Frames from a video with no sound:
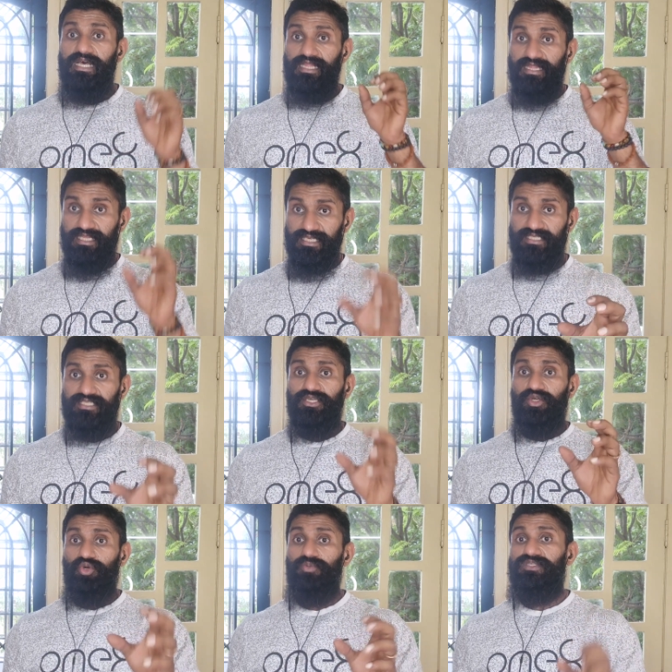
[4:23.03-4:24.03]
this
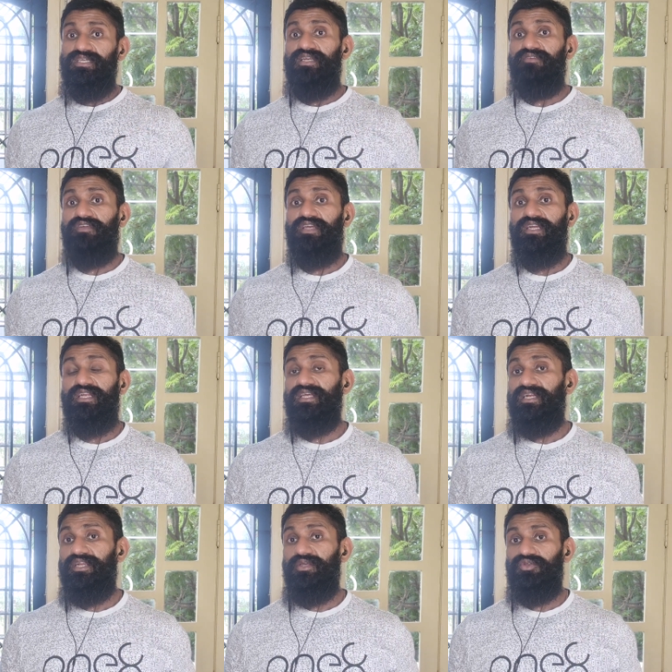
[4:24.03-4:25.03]
group significantly
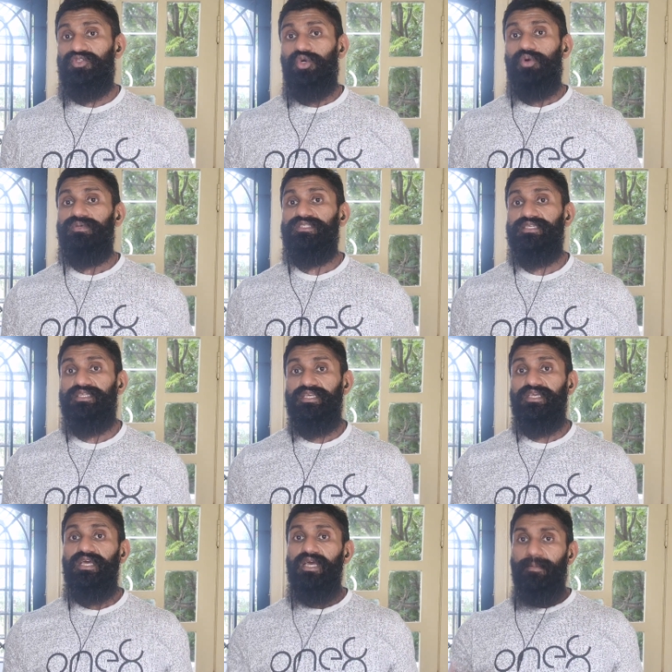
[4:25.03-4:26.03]
reduced
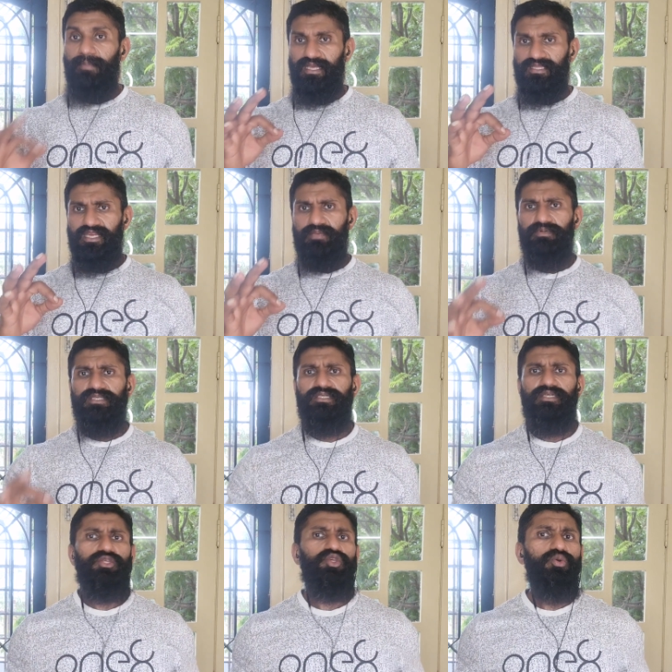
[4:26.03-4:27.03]
obesity by
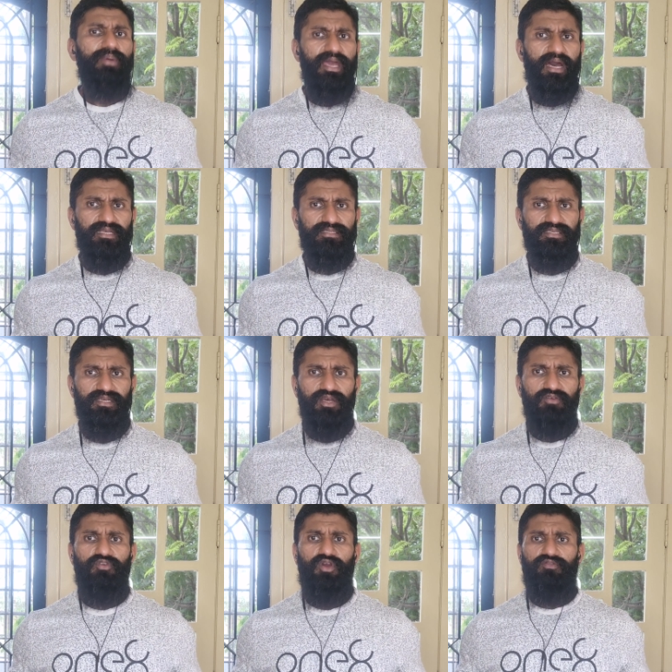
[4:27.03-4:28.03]
3%. You may ask,
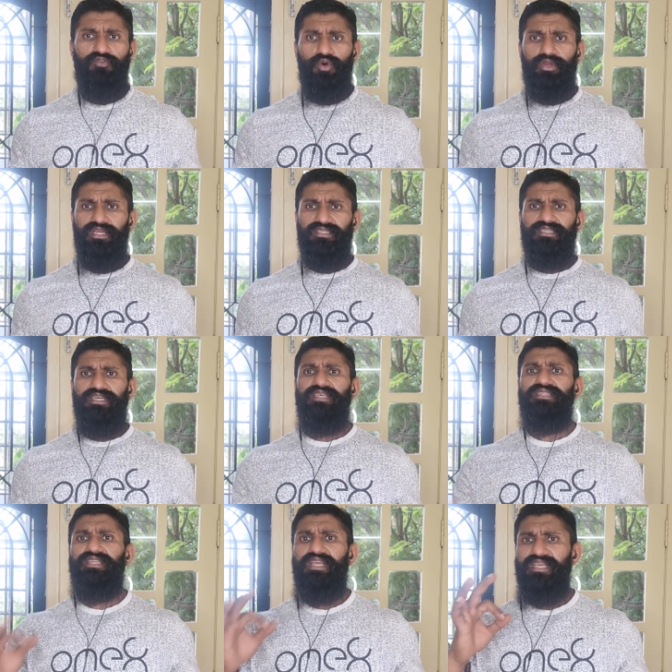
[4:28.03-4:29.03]
for a four-year
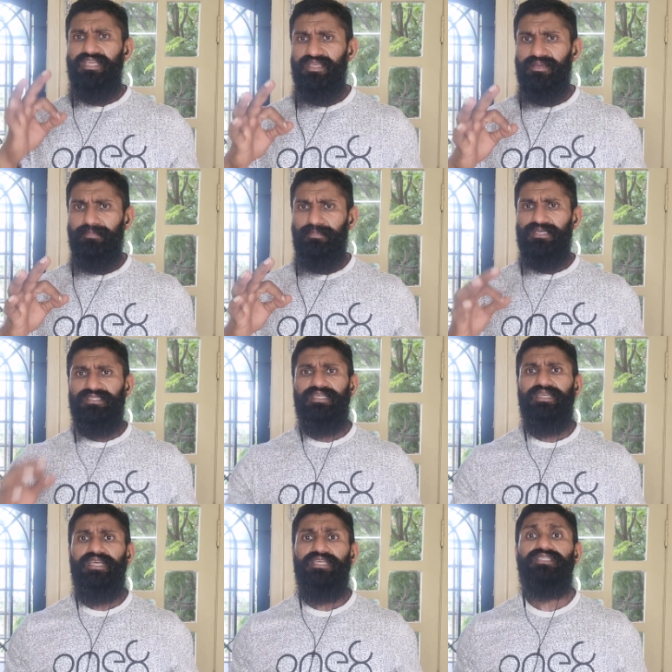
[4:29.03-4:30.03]
study,
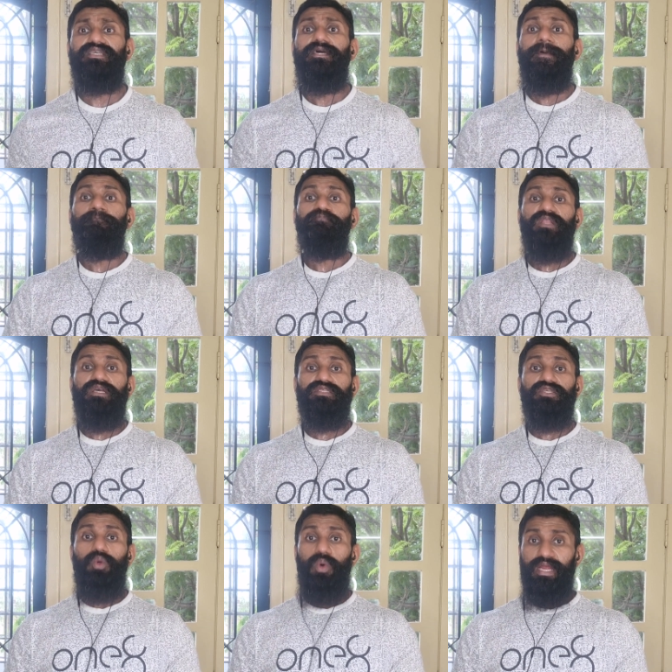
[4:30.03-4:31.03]
3%
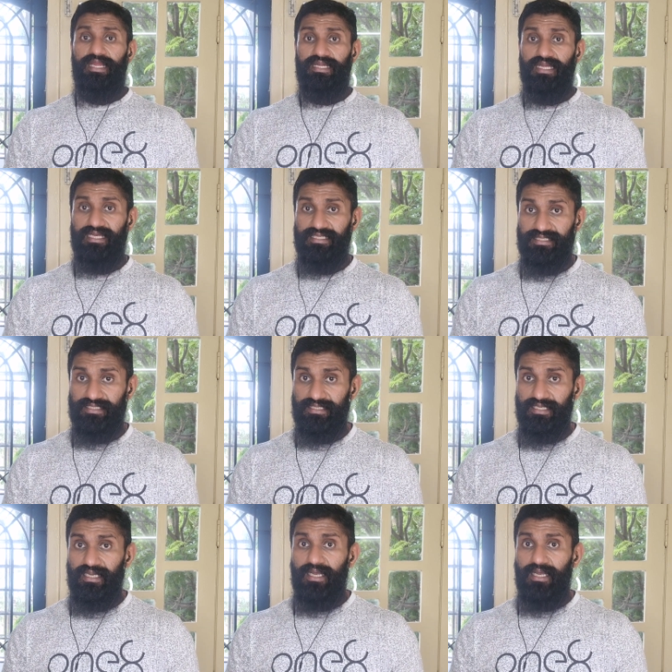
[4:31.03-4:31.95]
is quite less.